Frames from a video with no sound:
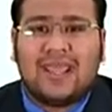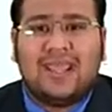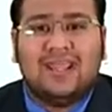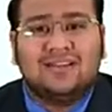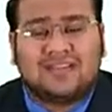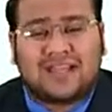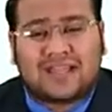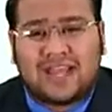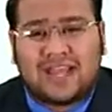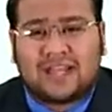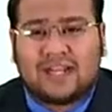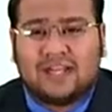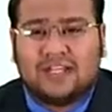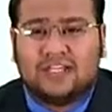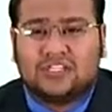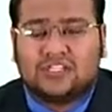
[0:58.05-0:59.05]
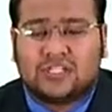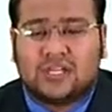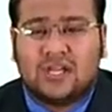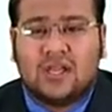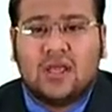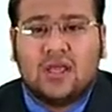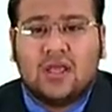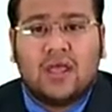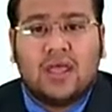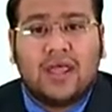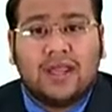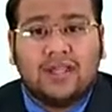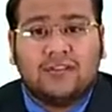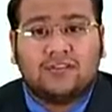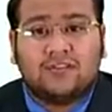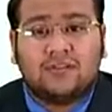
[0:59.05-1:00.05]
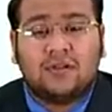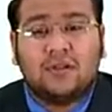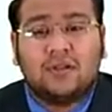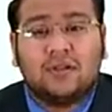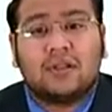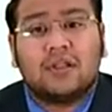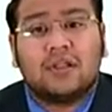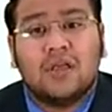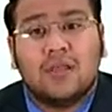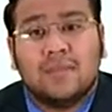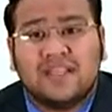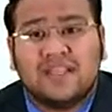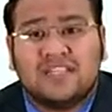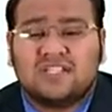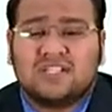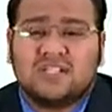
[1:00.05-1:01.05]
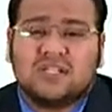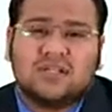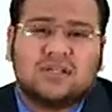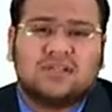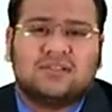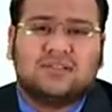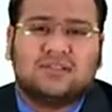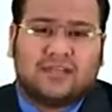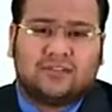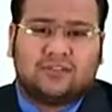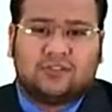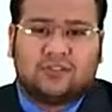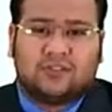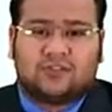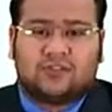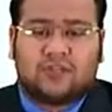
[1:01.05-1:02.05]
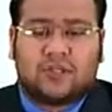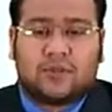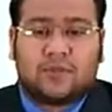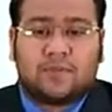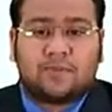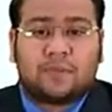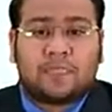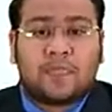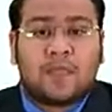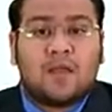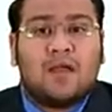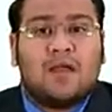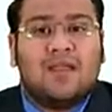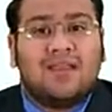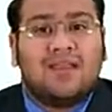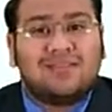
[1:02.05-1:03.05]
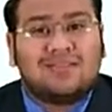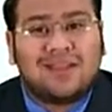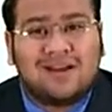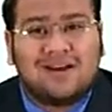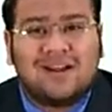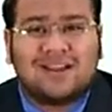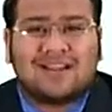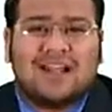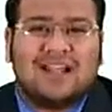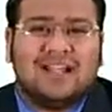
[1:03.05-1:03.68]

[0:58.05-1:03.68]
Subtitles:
in second condition its limit is existing. In third